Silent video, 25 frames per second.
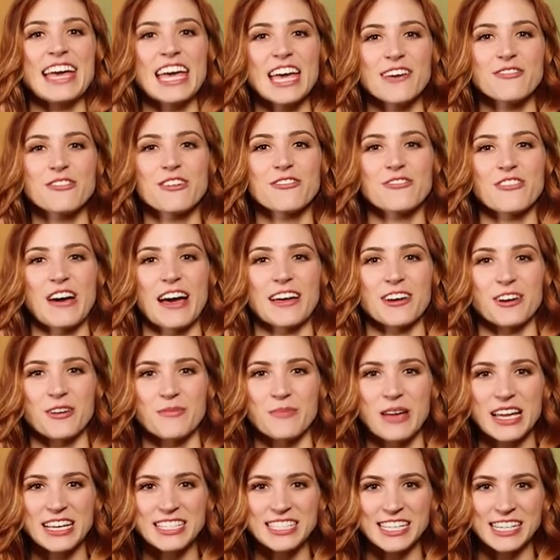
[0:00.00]
if a fighter
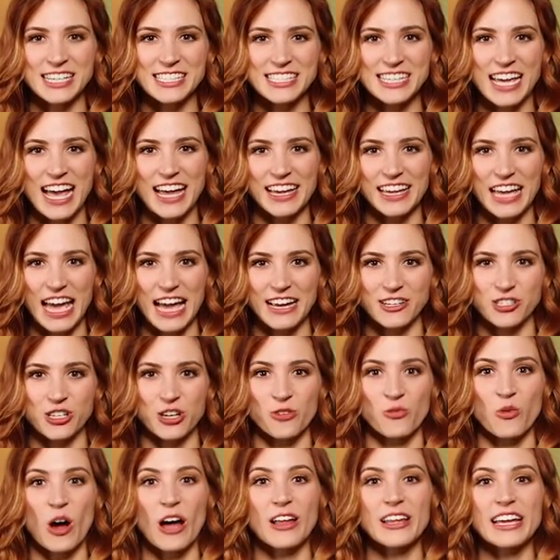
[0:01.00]
makes an attack
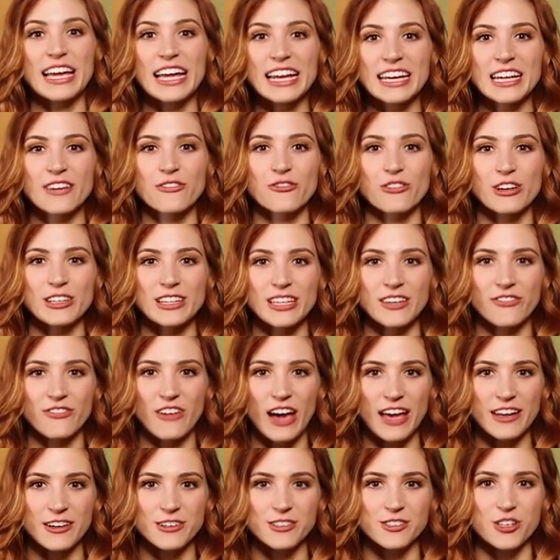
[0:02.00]
action while any friendly
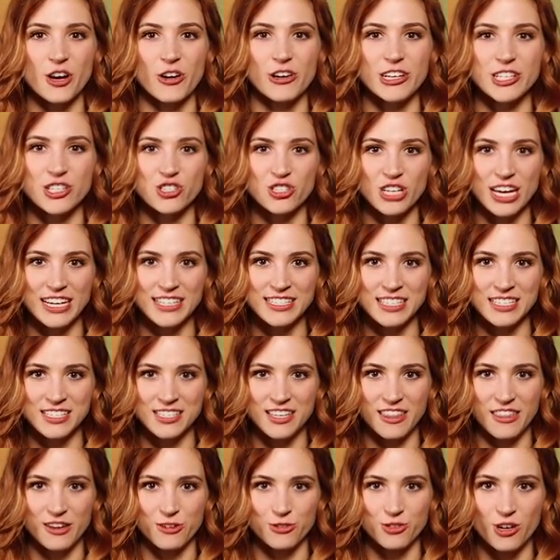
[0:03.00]
fighters are
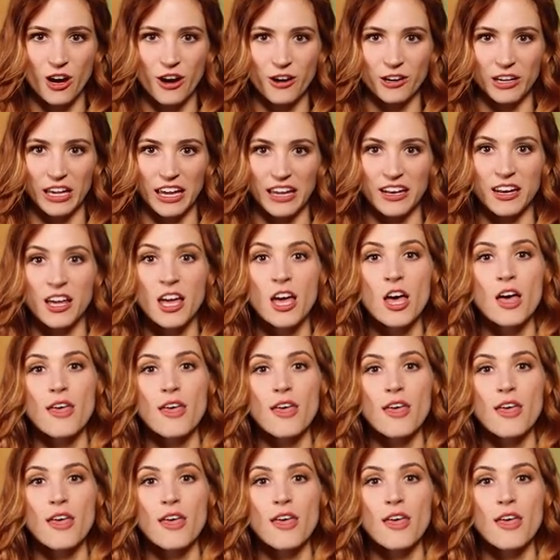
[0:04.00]
adjacent to their target,